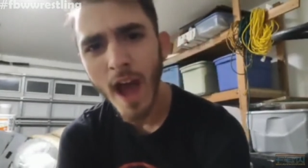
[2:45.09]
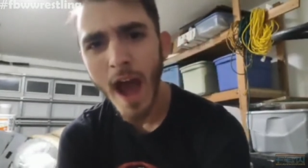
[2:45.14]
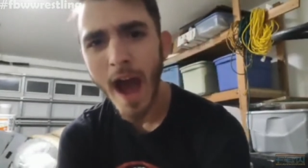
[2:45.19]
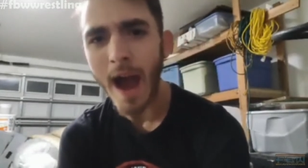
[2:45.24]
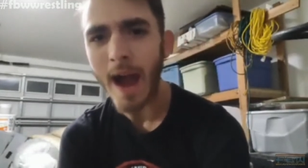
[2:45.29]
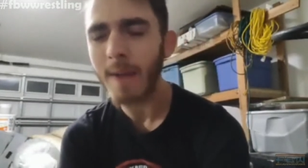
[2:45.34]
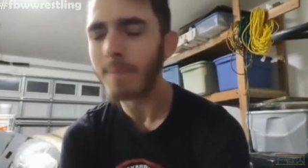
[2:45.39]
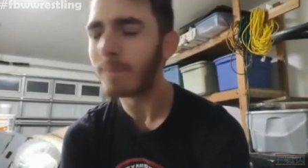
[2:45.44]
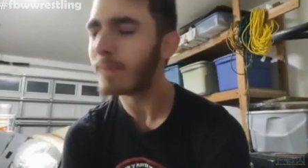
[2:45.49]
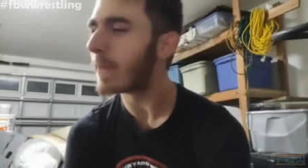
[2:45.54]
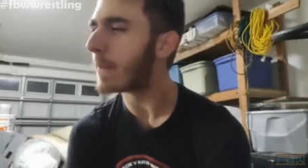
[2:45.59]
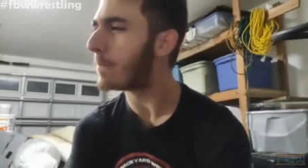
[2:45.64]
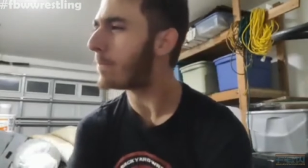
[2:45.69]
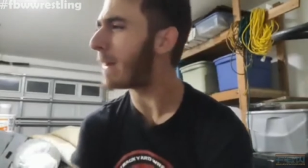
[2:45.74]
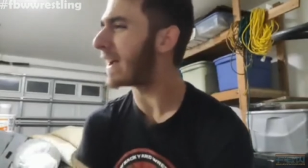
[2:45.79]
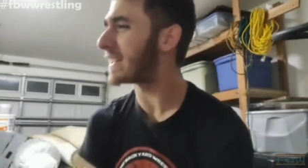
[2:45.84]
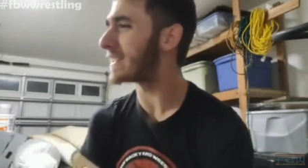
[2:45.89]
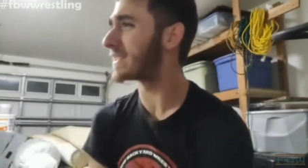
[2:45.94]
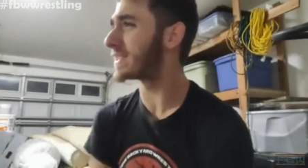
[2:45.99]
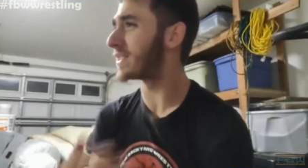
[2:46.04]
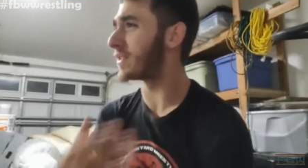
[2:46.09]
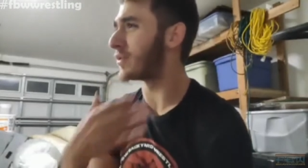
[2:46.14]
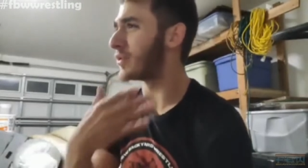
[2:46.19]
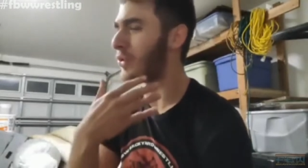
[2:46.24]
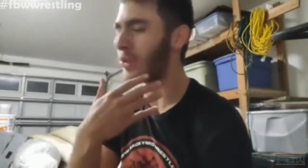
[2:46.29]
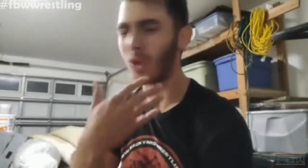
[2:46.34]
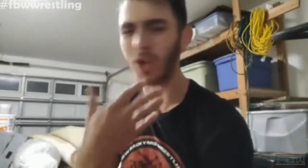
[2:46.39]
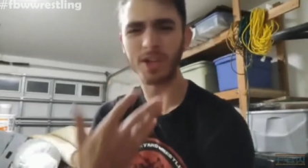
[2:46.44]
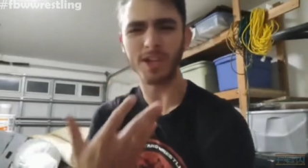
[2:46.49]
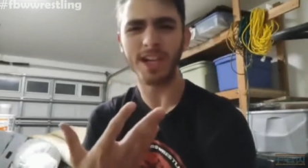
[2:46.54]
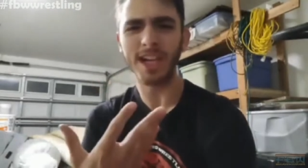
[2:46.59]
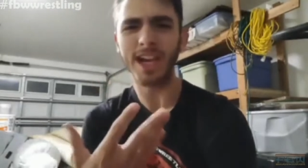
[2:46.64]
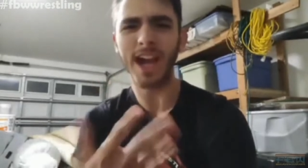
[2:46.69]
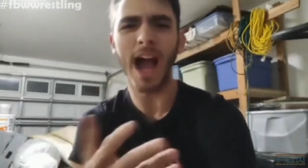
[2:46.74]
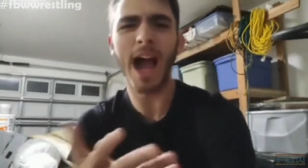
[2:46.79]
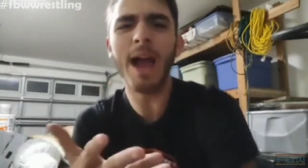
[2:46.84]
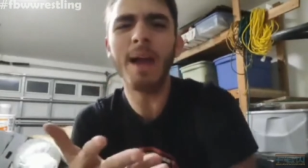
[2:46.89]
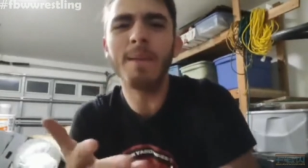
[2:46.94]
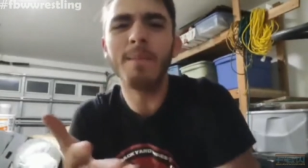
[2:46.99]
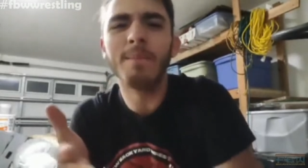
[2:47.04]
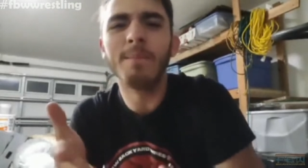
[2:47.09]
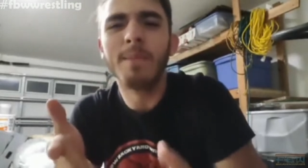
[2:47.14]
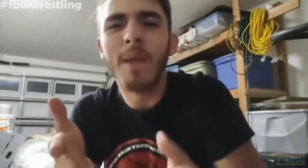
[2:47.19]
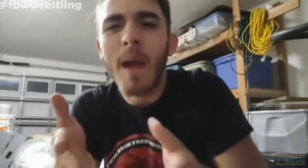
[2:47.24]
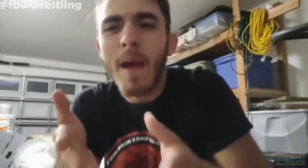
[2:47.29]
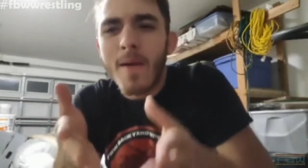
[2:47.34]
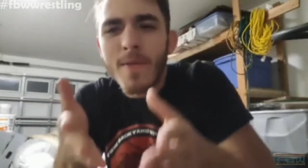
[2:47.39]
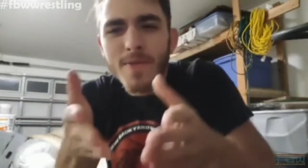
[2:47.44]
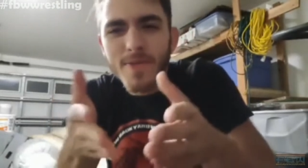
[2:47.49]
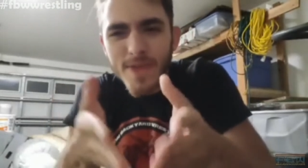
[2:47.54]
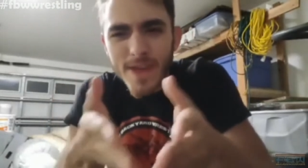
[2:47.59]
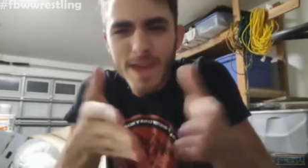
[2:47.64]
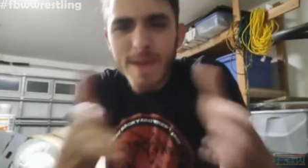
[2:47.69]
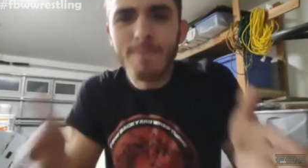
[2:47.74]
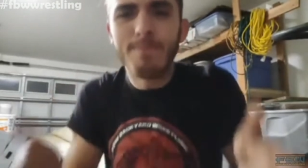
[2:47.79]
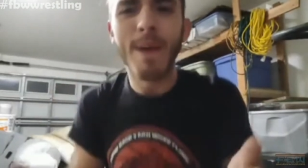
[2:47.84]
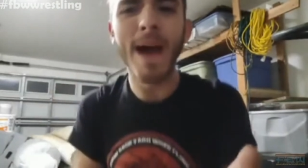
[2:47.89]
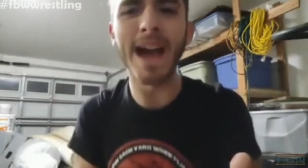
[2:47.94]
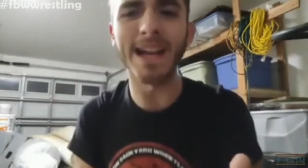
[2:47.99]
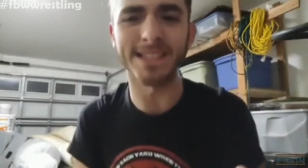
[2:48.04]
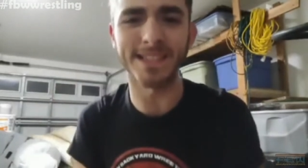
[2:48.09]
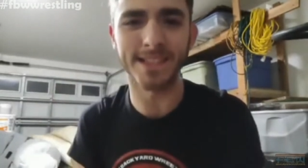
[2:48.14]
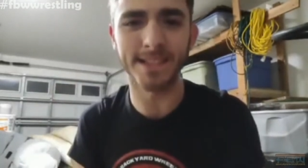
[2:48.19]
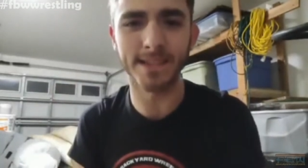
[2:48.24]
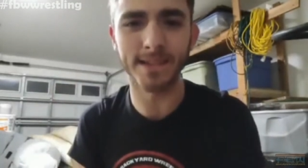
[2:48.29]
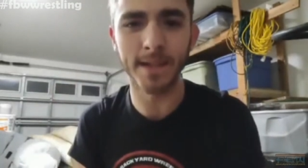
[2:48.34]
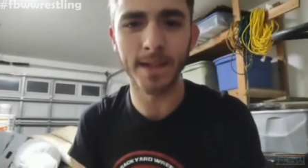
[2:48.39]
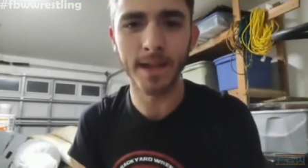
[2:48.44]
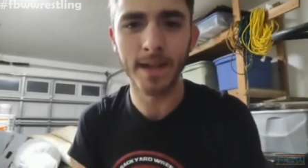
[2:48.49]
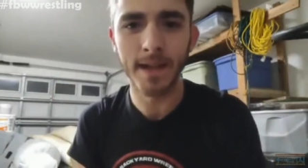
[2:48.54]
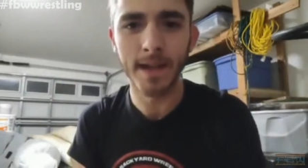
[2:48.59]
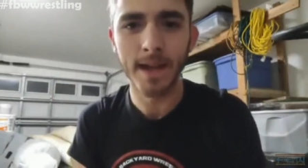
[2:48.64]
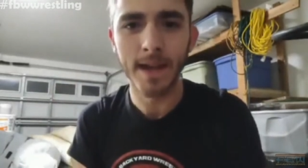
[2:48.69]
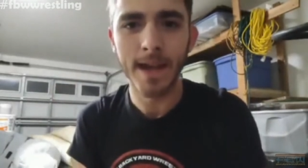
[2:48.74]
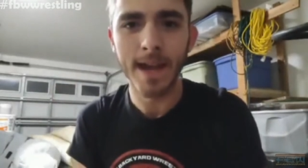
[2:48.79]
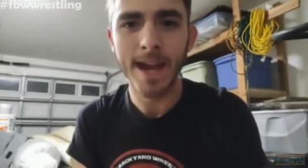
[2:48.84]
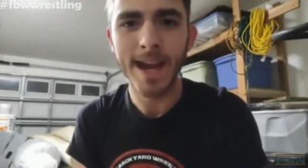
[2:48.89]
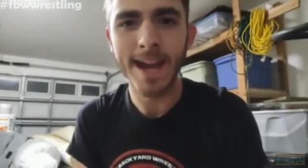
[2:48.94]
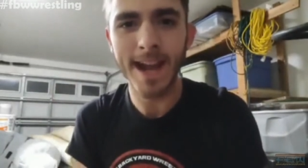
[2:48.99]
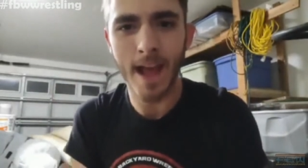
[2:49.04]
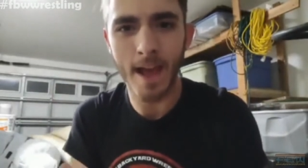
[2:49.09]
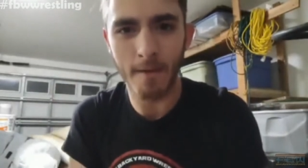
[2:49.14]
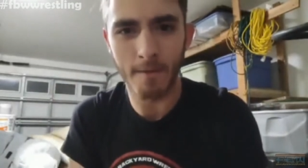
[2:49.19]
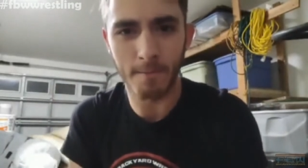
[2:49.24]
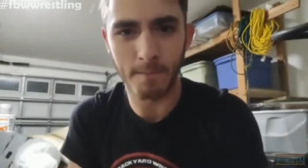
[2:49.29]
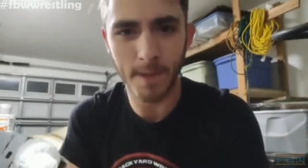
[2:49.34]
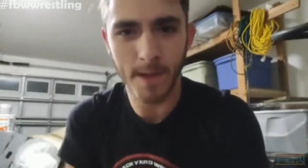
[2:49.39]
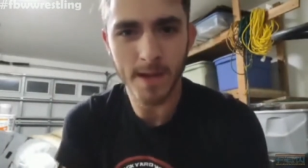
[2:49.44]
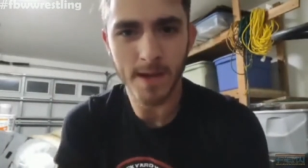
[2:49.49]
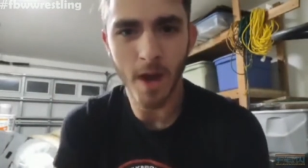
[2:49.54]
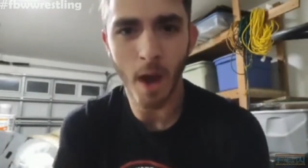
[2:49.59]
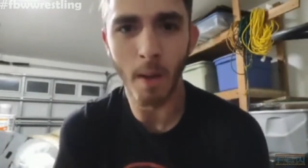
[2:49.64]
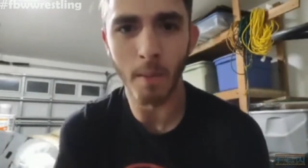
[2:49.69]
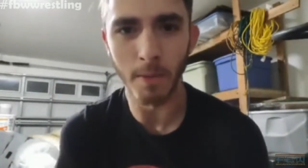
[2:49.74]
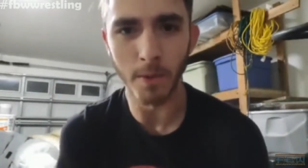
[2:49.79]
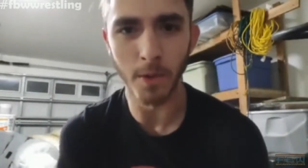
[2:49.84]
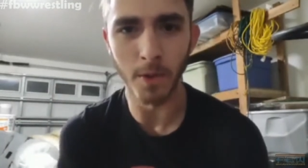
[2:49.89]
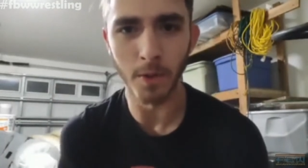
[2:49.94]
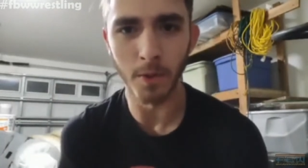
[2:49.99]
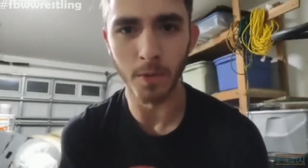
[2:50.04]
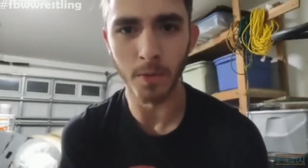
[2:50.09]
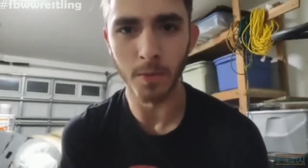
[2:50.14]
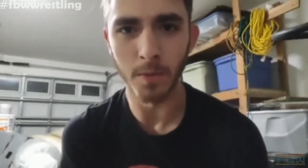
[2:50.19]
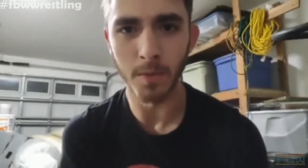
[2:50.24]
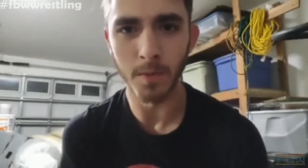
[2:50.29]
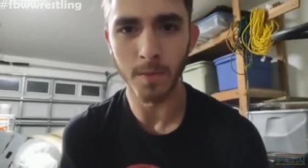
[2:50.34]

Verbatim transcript: I'm the best looking, I'm the best in FBW.